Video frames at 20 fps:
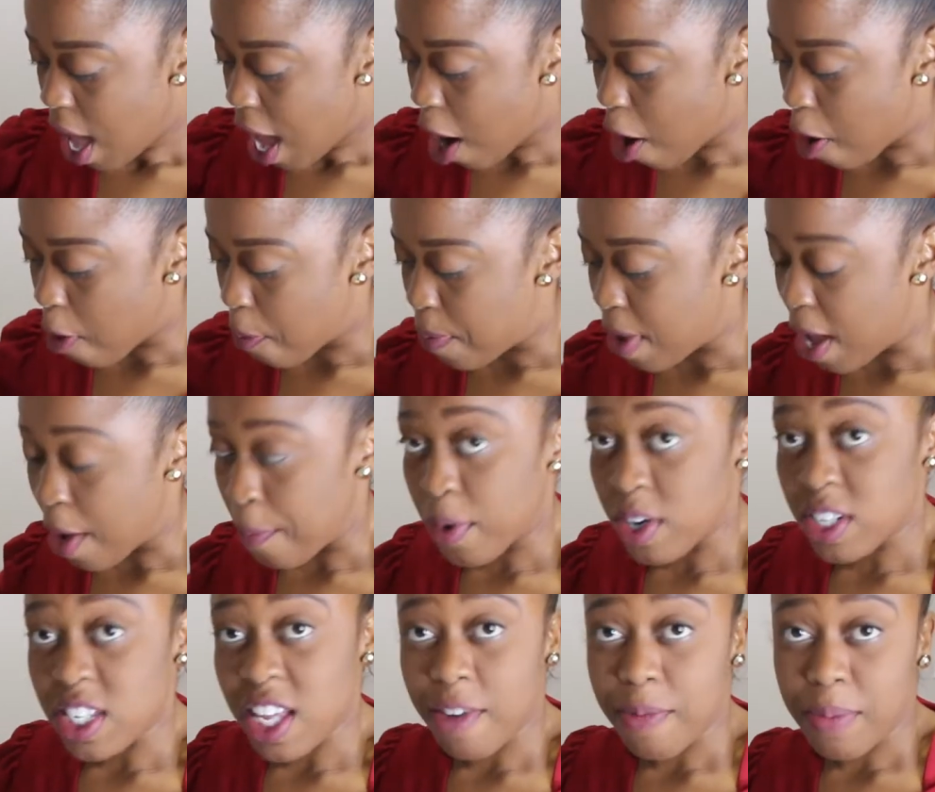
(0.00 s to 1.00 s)
Our
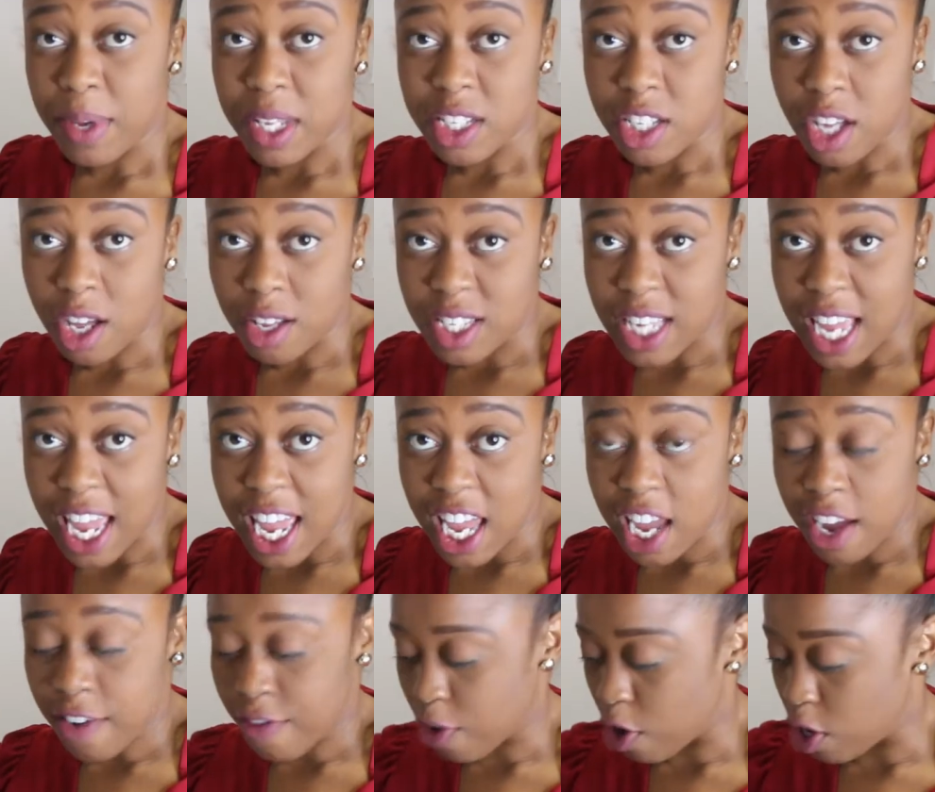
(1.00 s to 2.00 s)
peppers have been
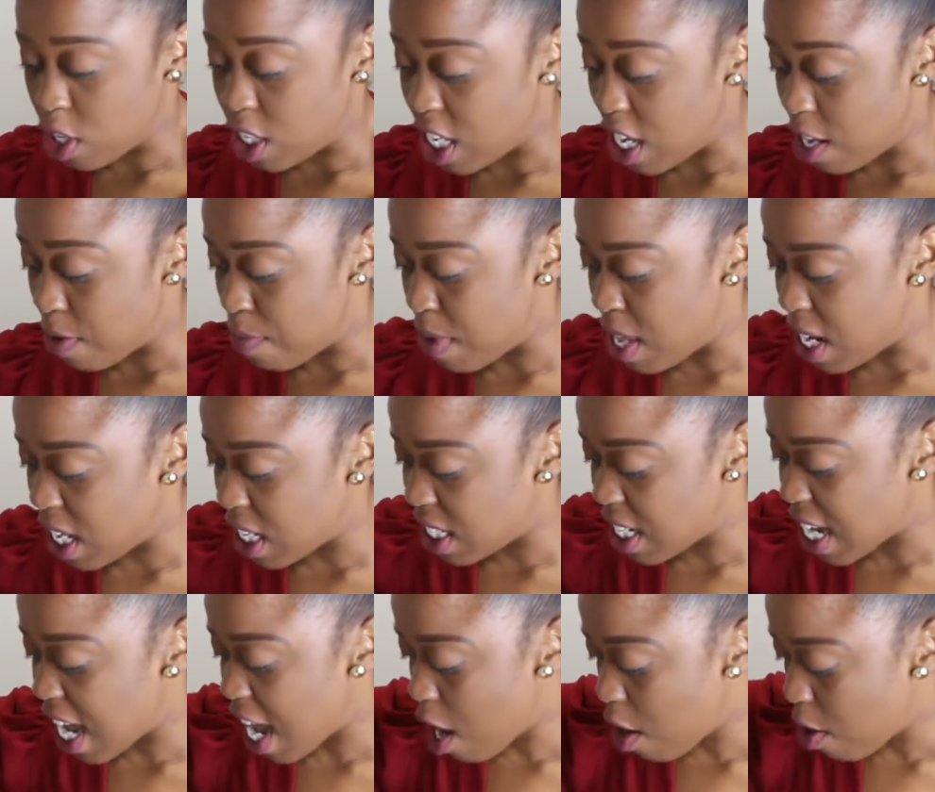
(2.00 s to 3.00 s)
sauteing for 10 minutes
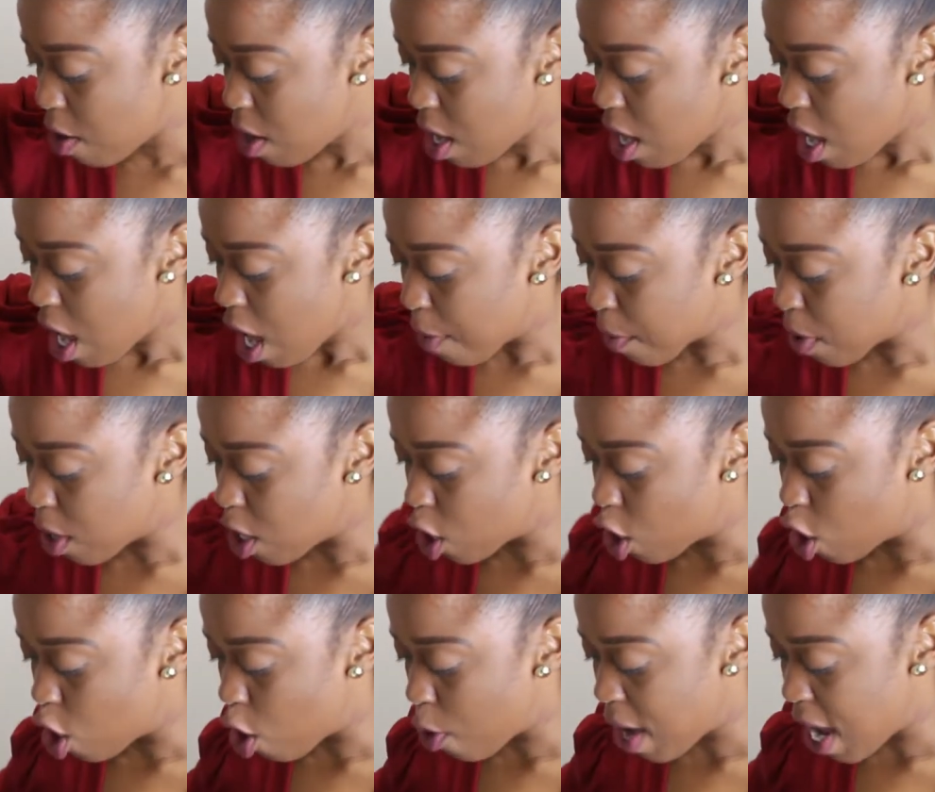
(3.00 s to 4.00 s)
now. I'm gonna
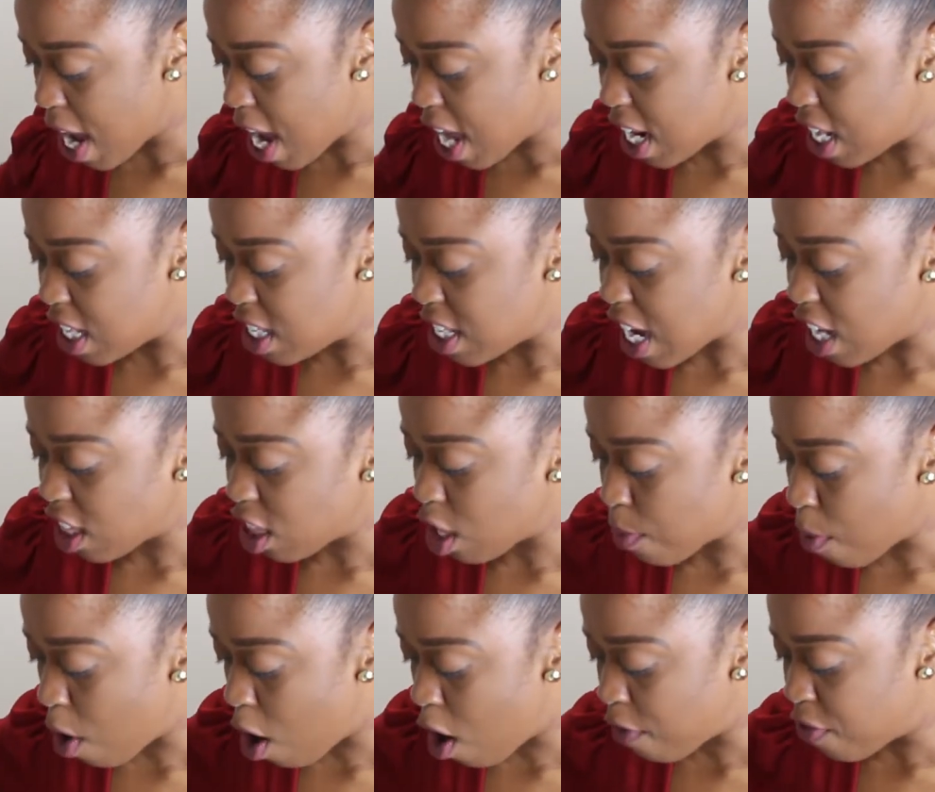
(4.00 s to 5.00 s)
go ahead and take them
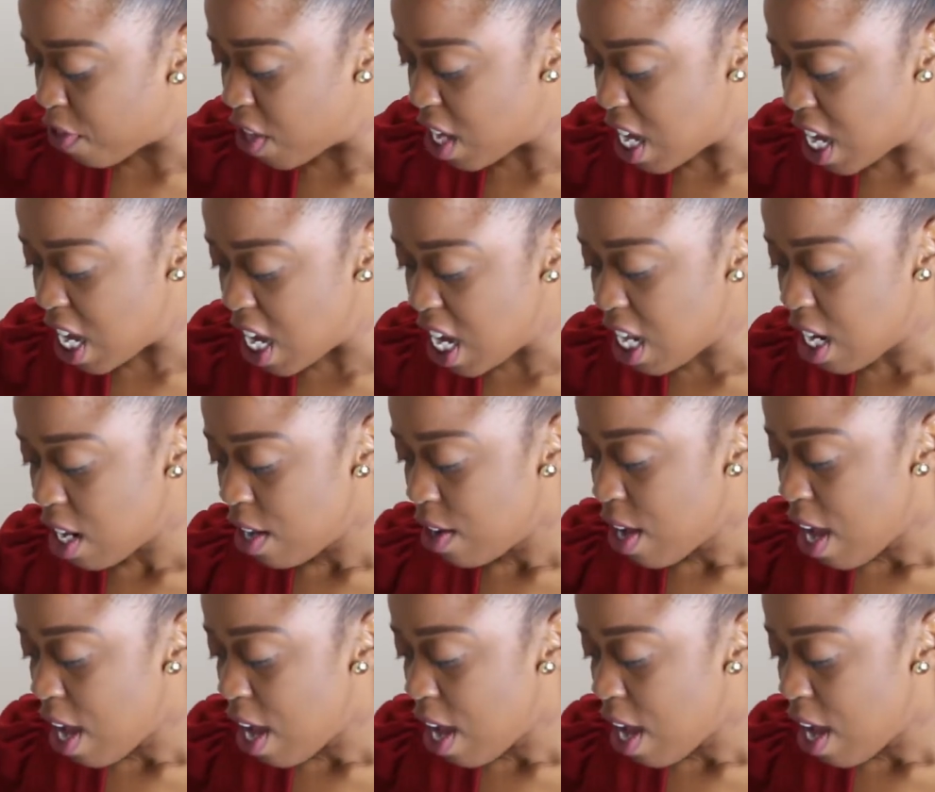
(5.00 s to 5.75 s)
off the heat.